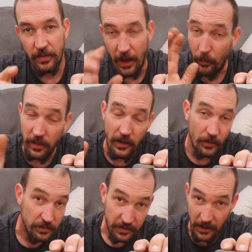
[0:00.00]
That way they
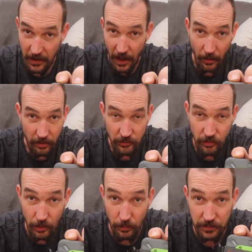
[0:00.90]
don't send out the
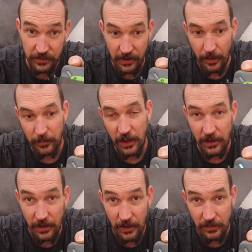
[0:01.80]
troops to come get
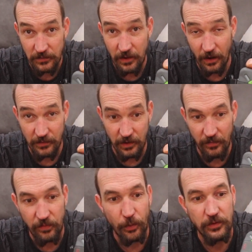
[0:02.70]
you and charge you a
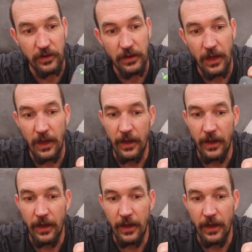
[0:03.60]
fortune.